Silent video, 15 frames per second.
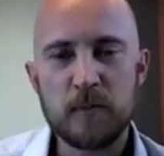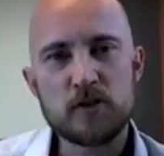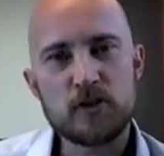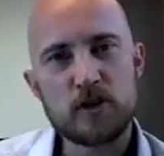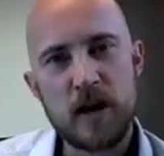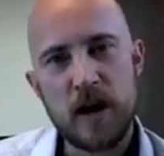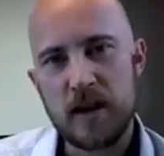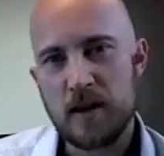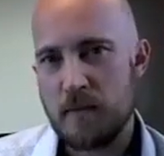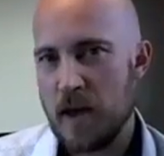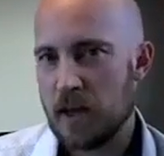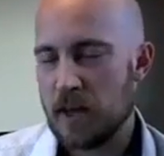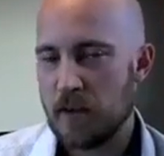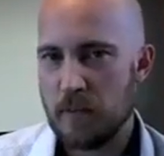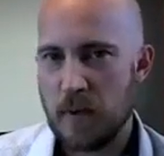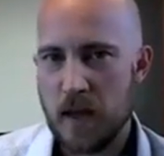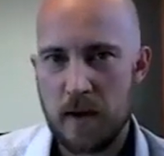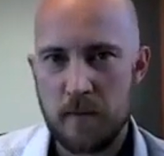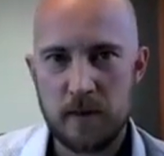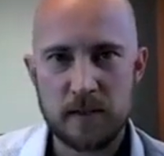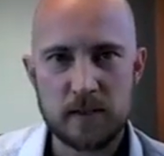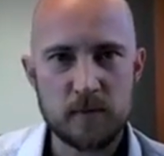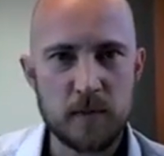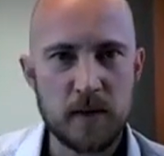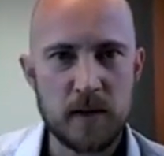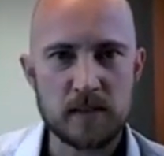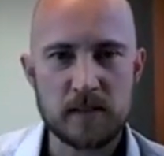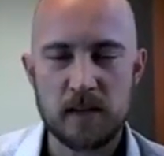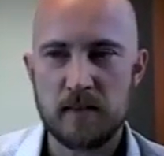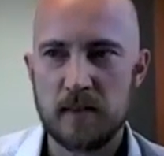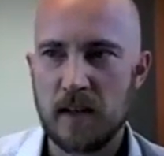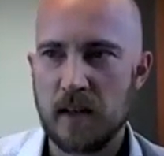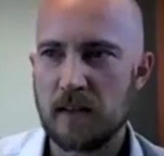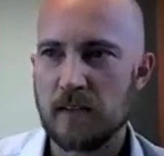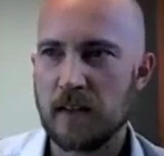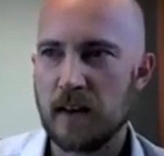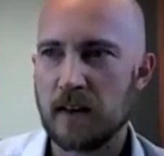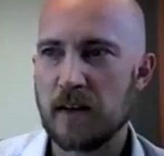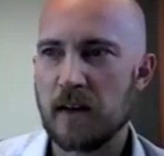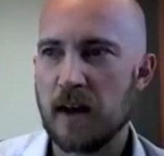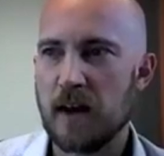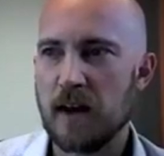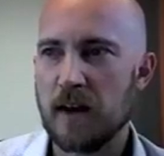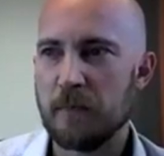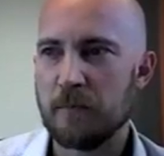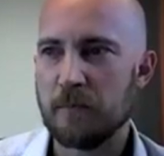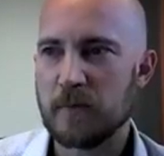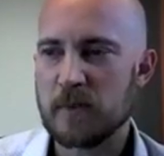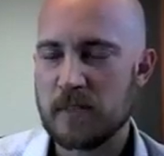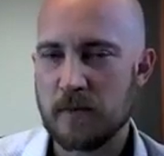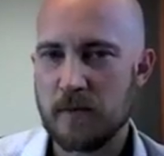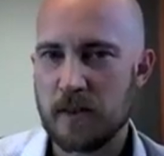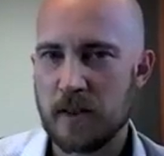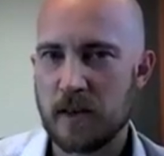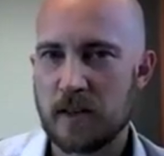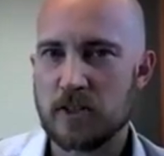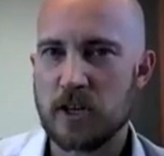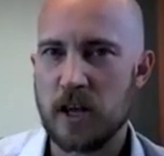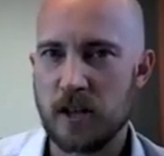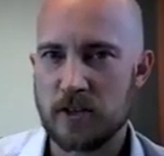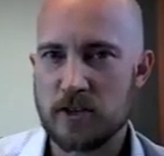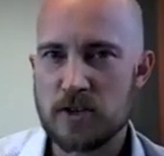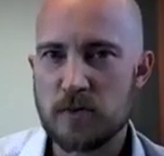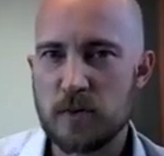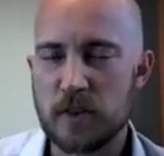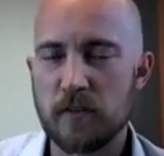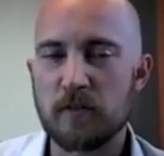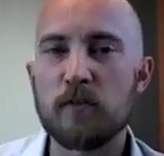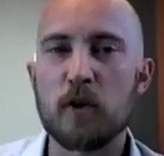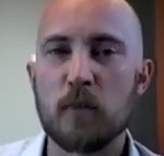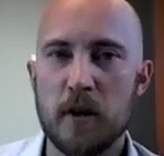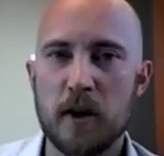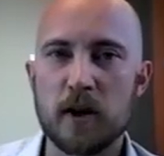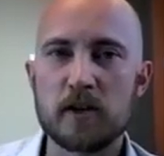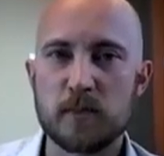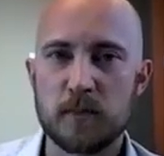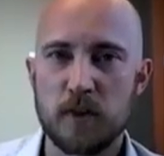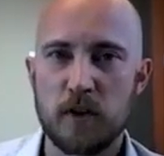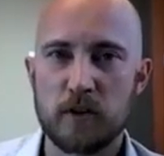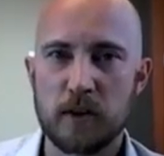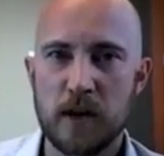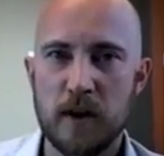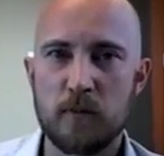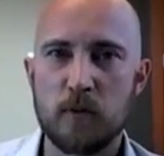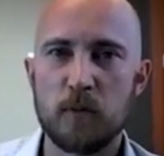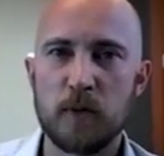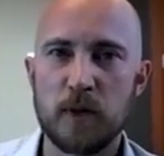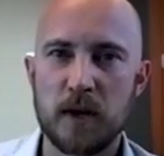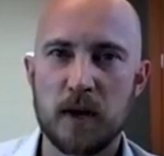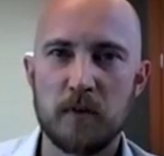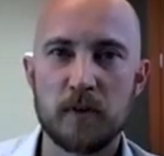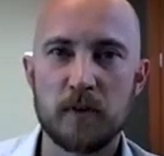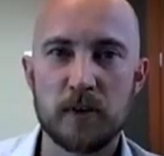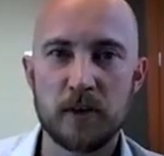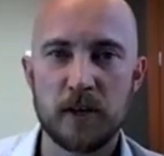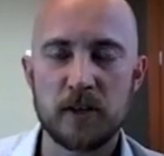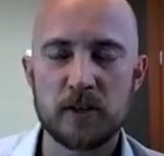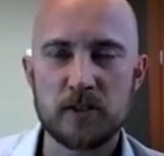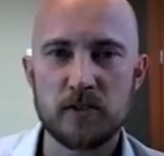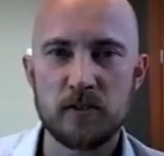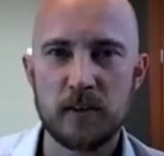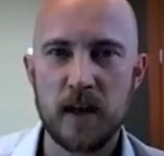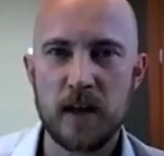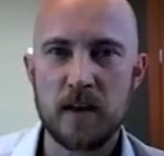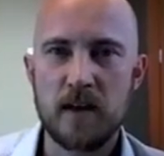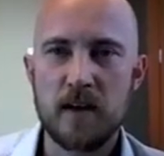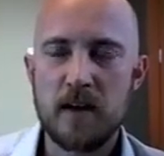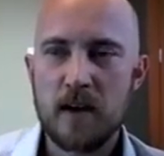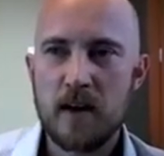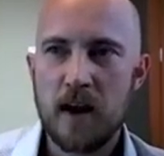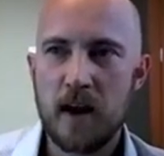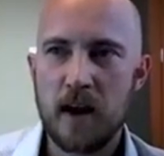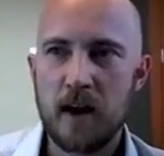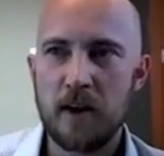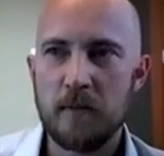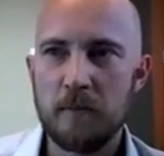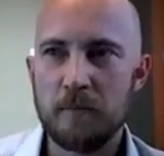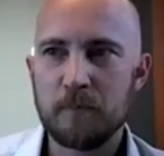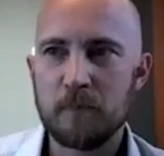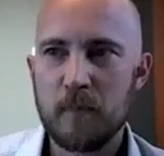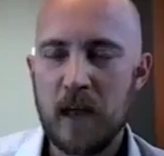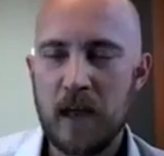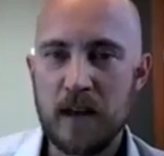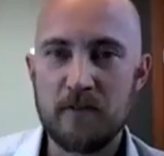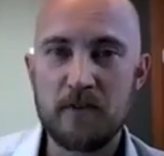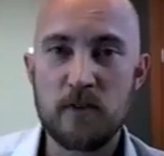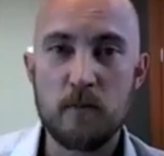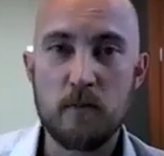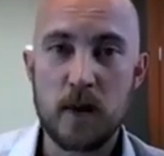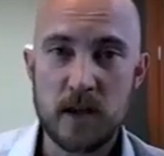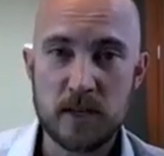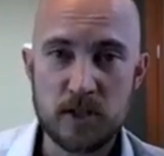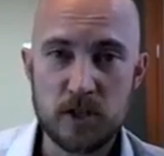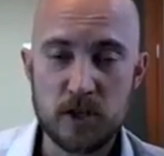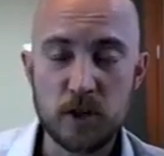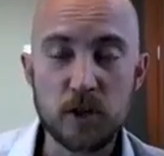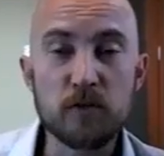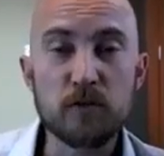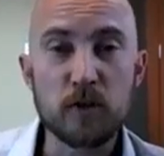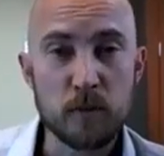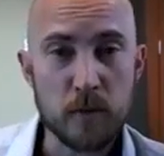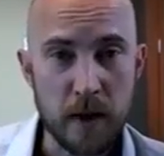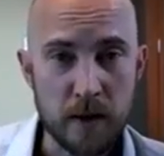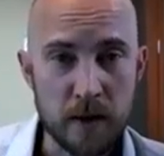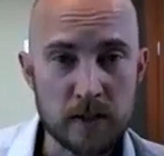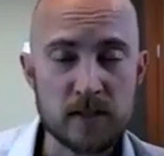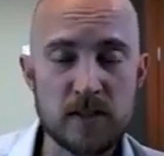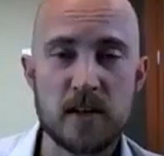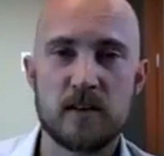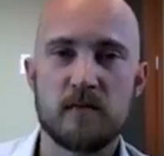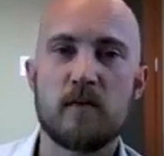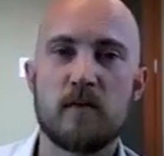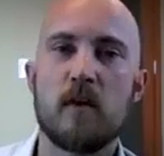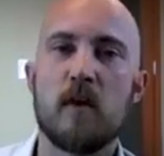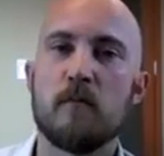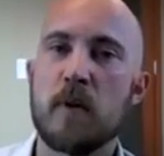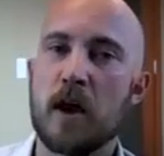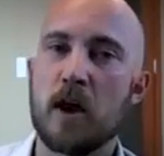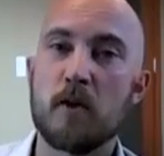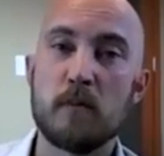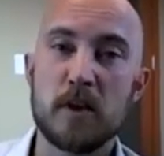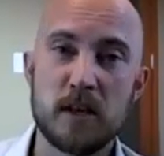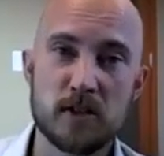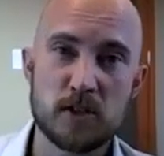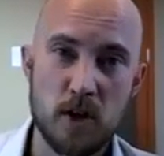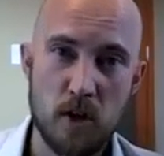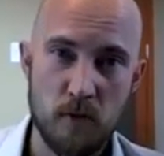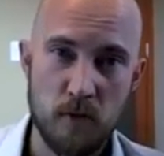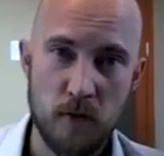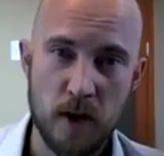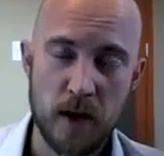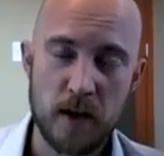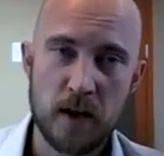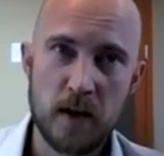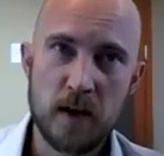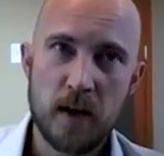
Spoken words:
Try to make your payments, because I think that some of the challenges with the forbearance program will become clear too late. And if you must do forbearance, then by all means go for it.